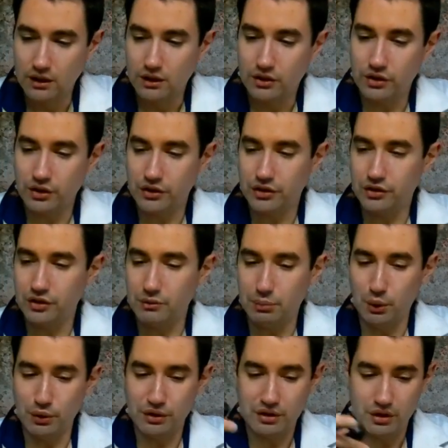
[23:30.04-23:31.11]
Salt is an
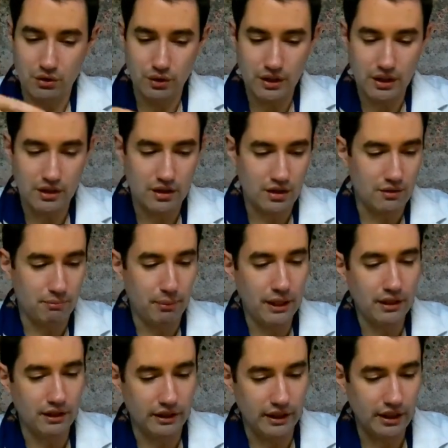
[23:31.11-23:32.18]
important ingredient in
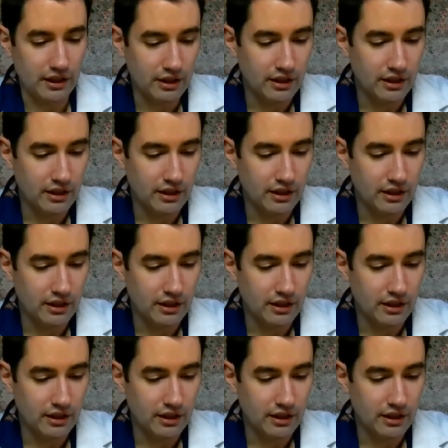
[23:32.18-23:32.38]
pickling,